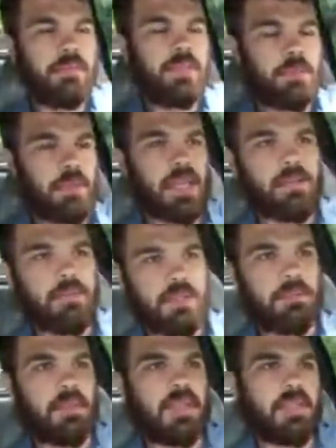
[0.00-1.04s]
Sometimes
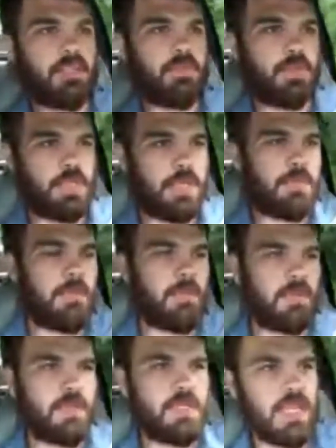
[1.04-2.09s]
I just wish that people
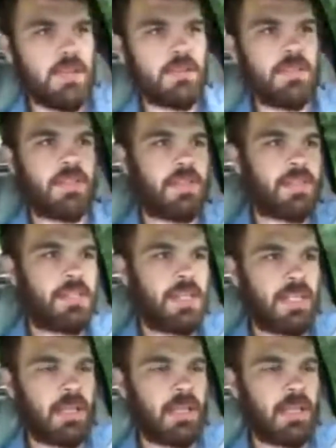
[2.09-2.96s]
would stay on the interstate.